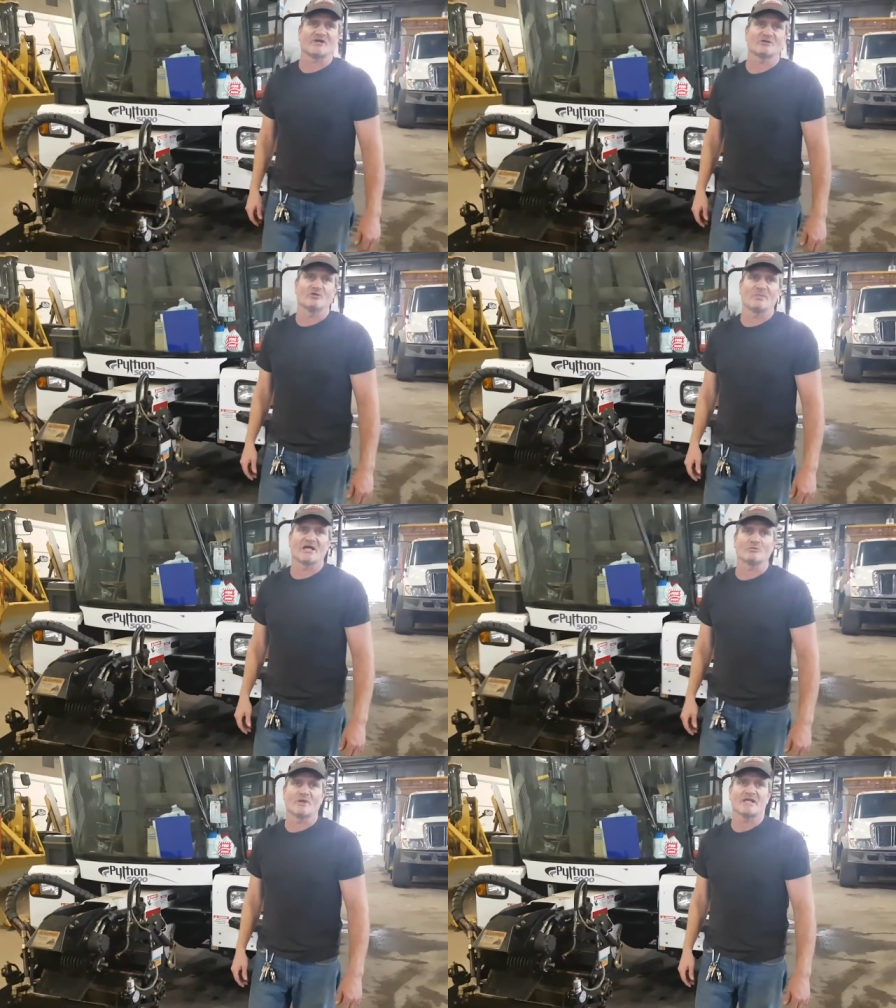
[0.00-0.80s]
I go
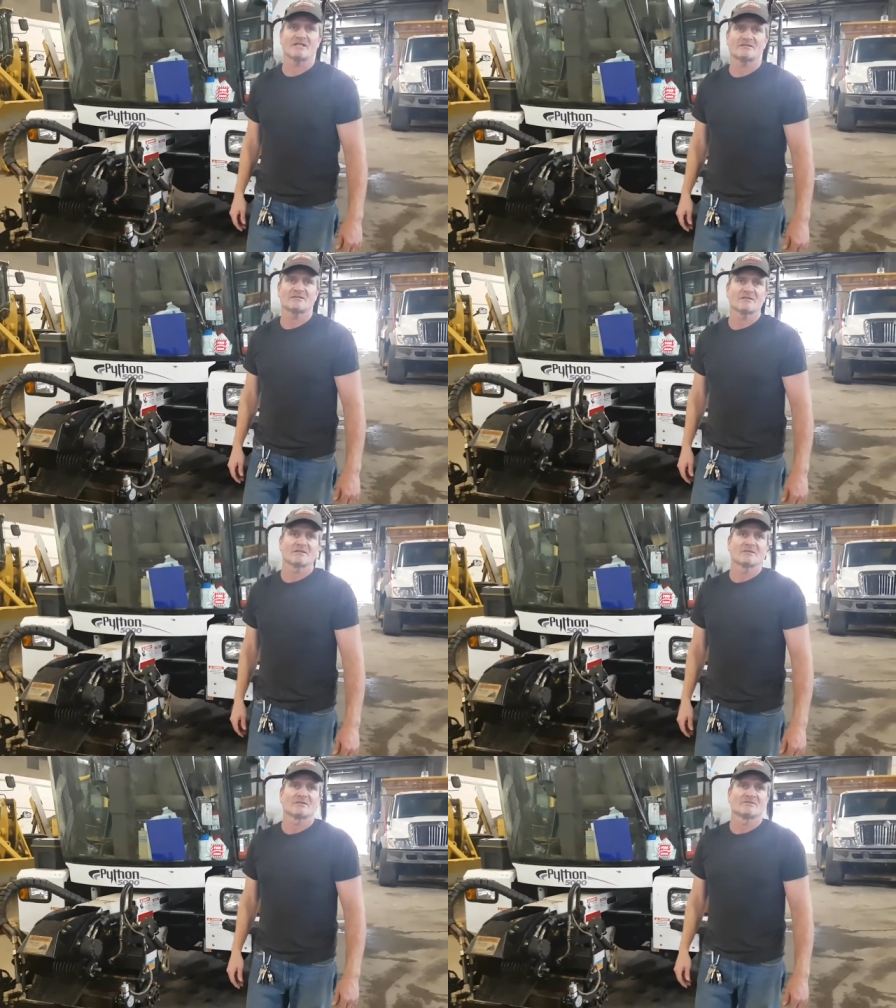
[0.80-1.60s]
by weight.
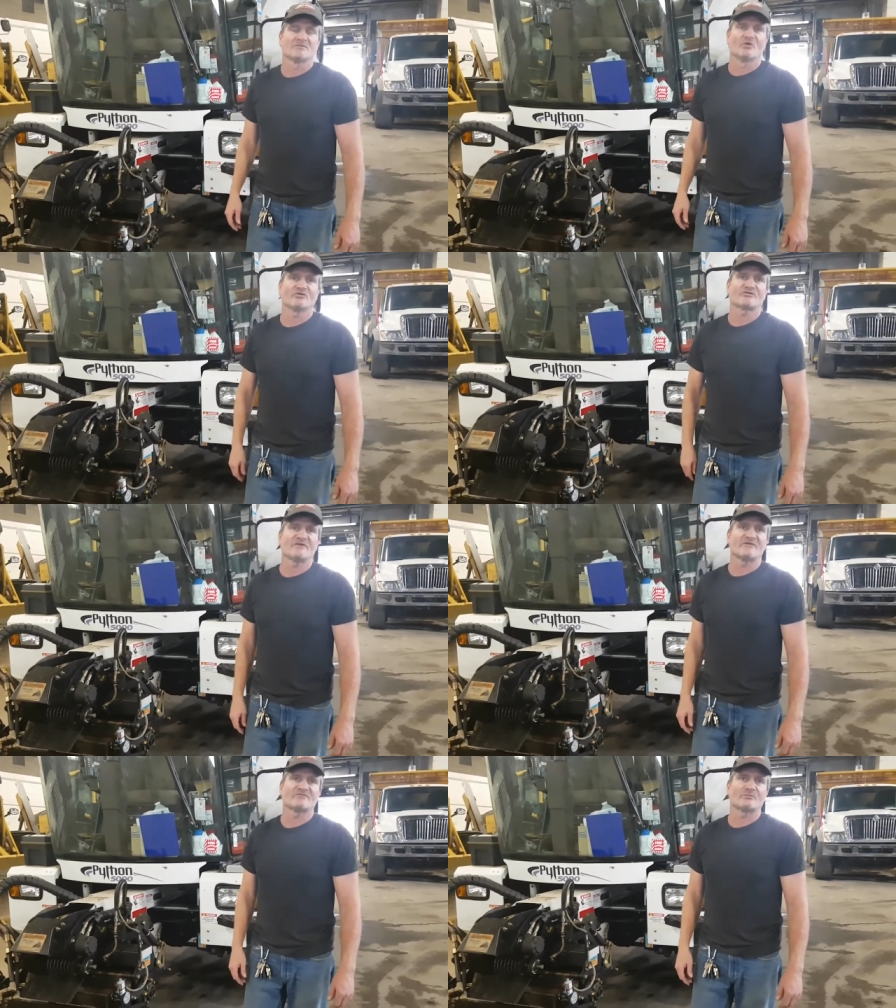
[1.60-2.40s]
The most
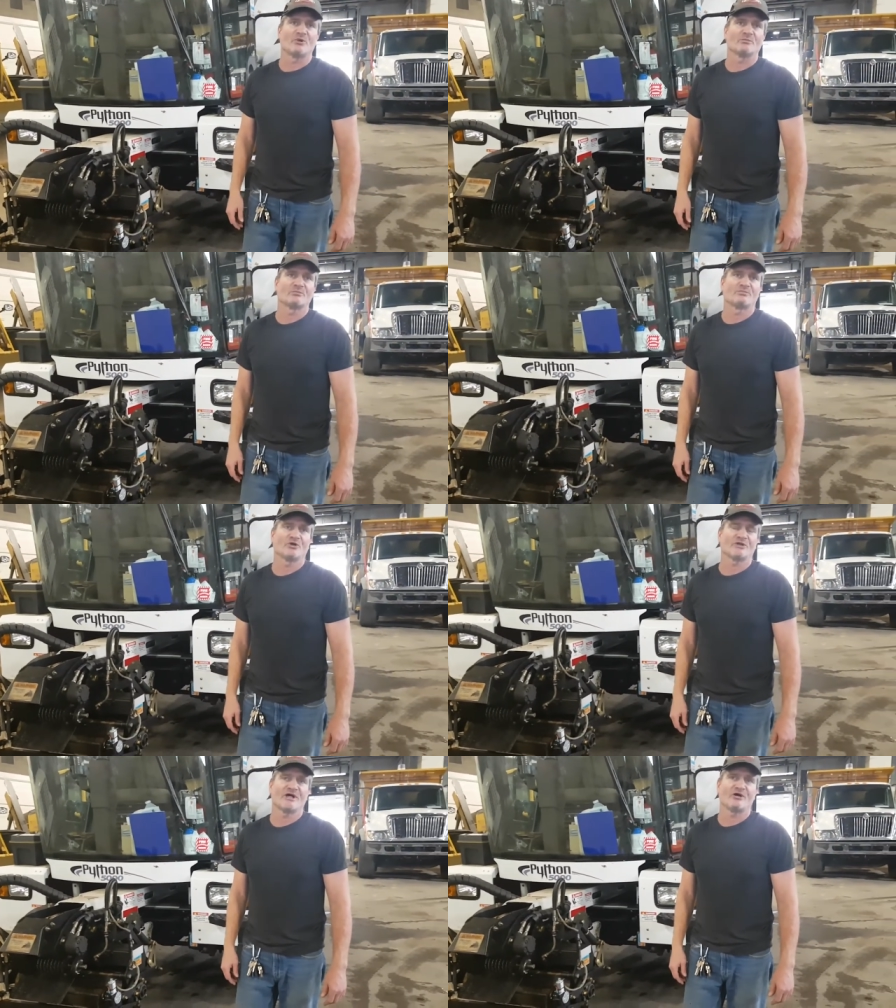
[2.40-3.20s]
I've ever put,
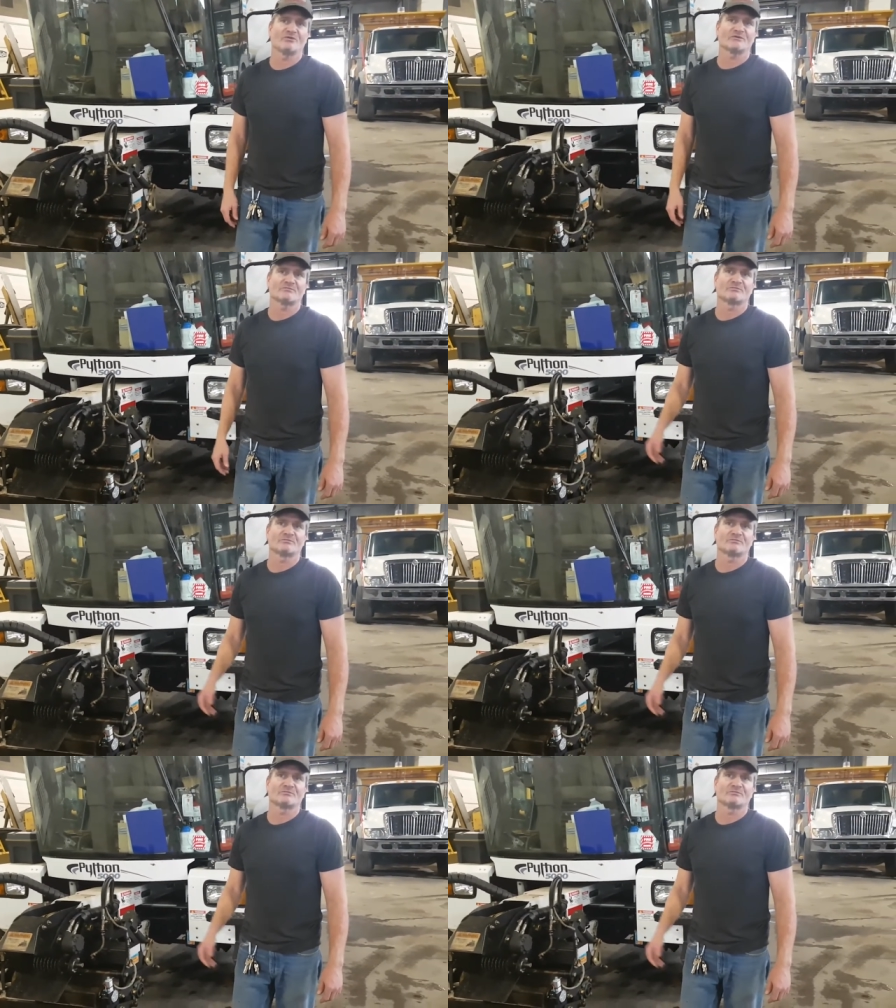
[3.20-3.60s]
put out